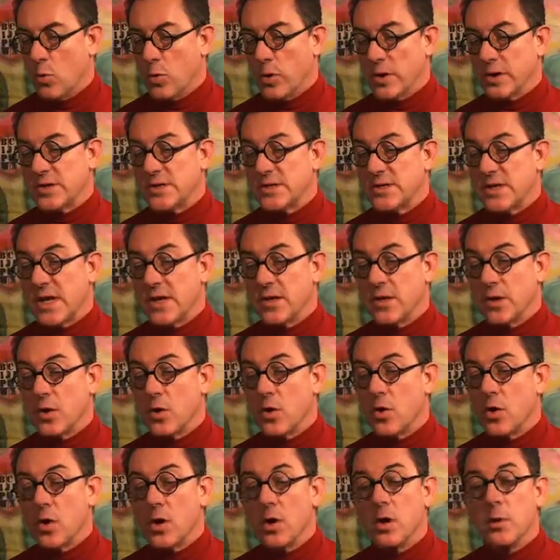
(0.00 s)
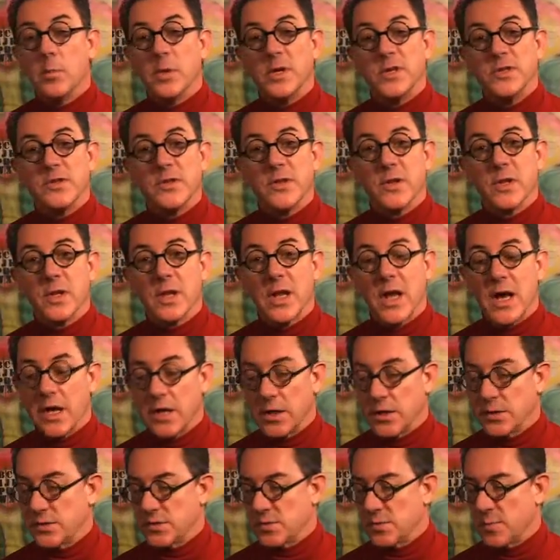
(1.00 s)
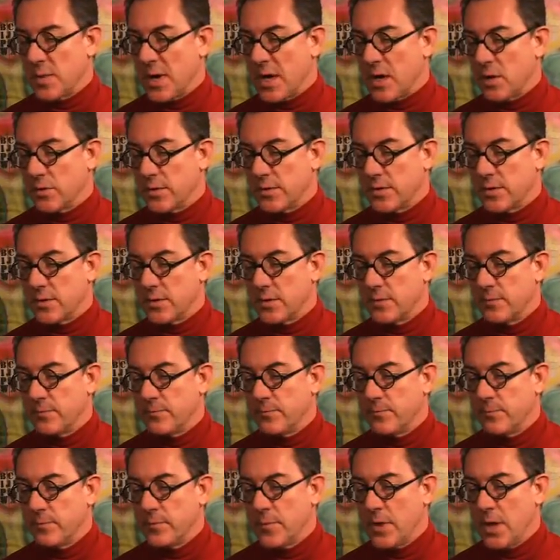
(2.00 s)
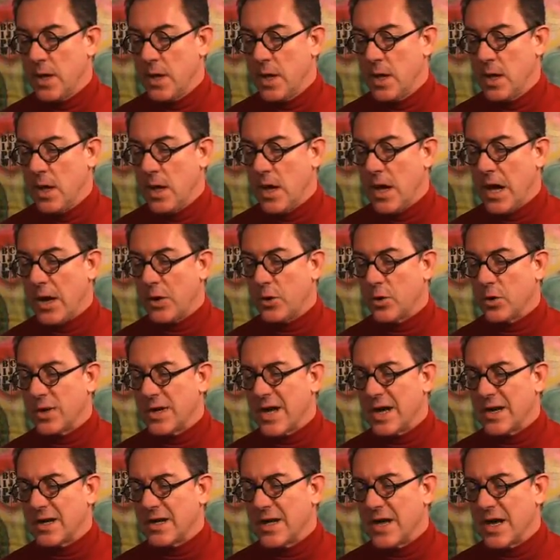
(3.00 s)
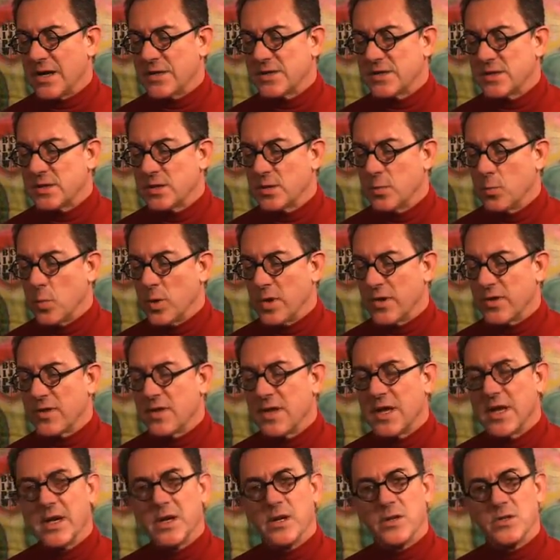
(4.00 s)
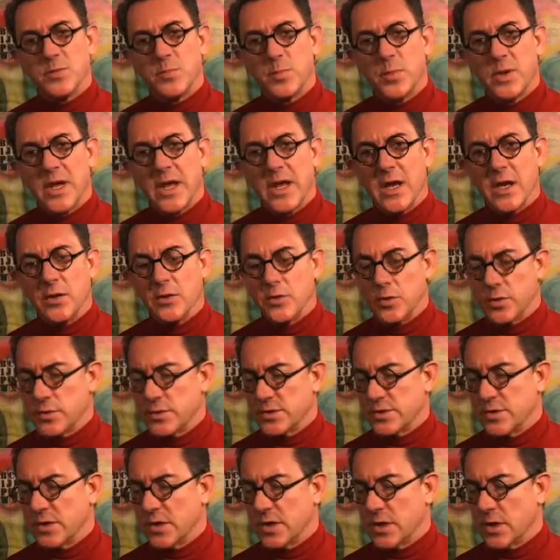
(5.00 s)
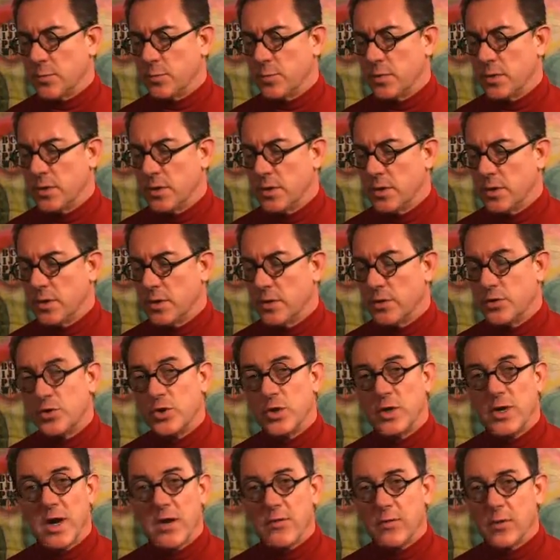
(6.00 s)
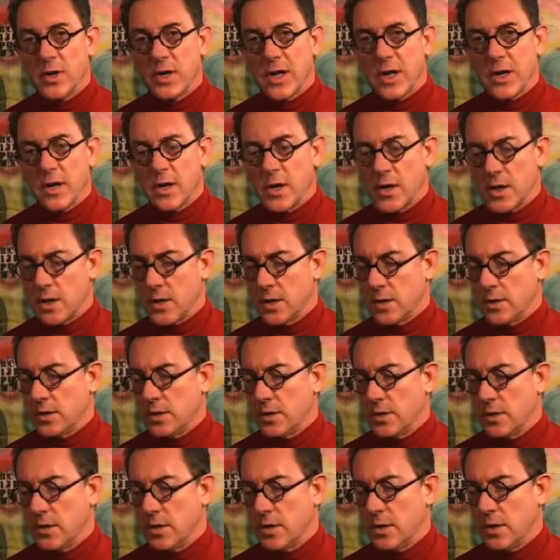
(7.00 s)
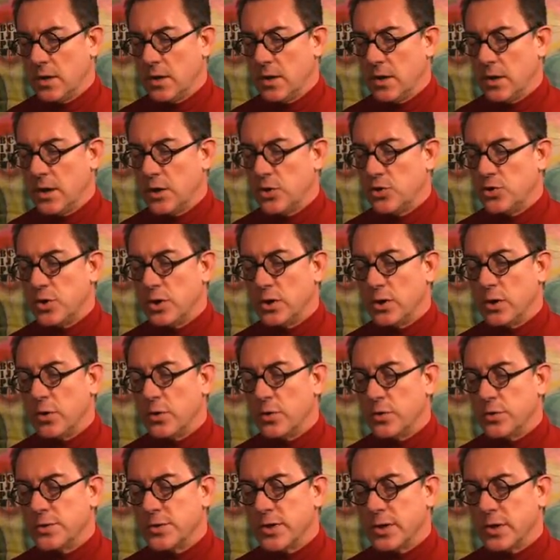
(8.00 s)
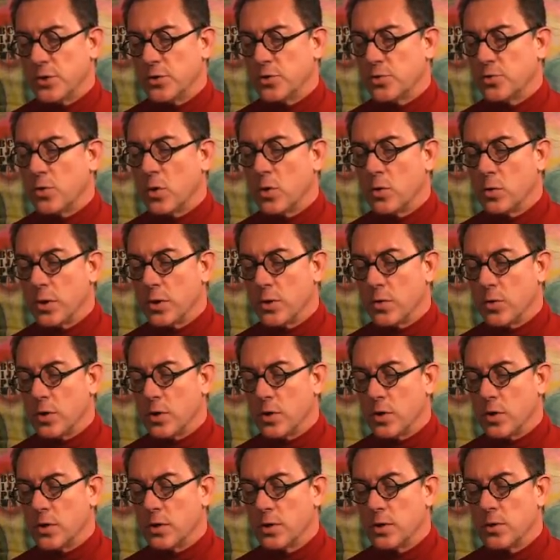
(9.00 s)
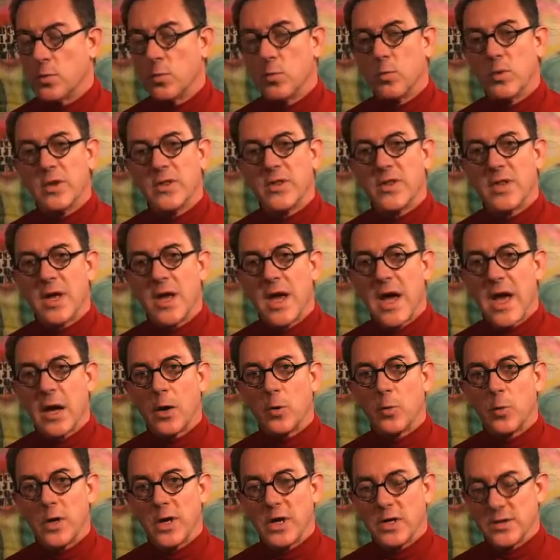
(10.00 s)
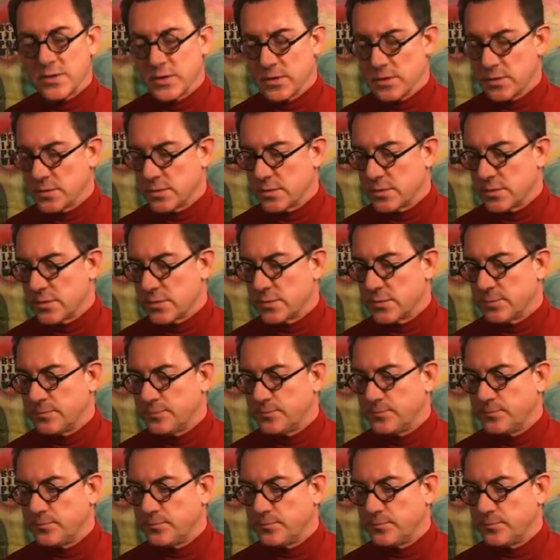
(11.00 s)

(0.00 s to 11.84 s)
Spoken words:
or extend an arm into the lion's mouth. I could not guess what things plagued her sleep. She never let on. She learned to control it all with acquiescence.